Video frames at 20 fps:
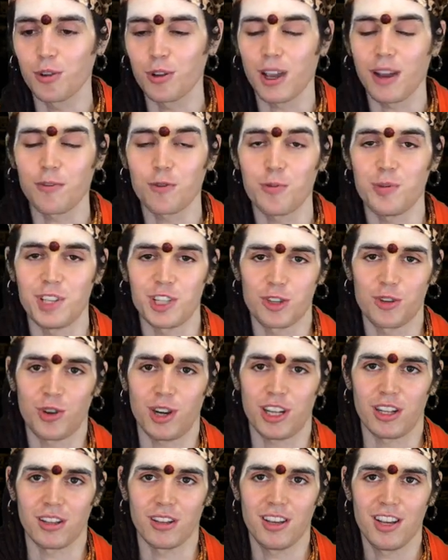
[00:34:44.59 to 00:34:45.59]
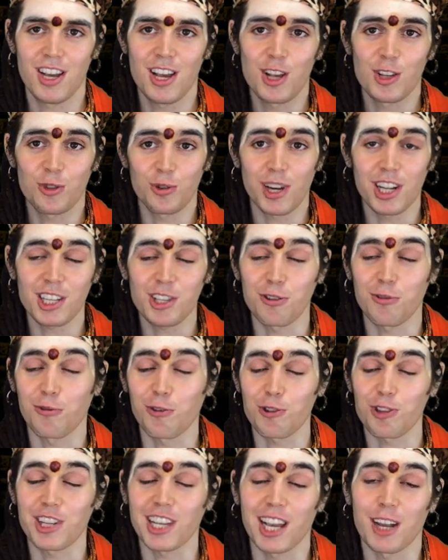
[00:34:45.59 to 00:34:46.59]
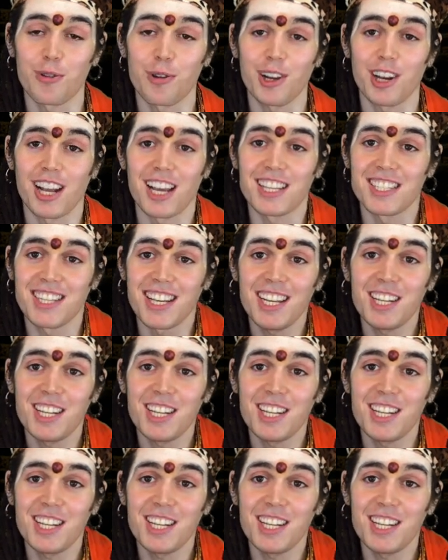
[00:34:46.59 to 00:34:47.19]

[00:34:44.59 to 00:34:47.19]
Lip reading: you have to be straight. So that's the first thing I realized.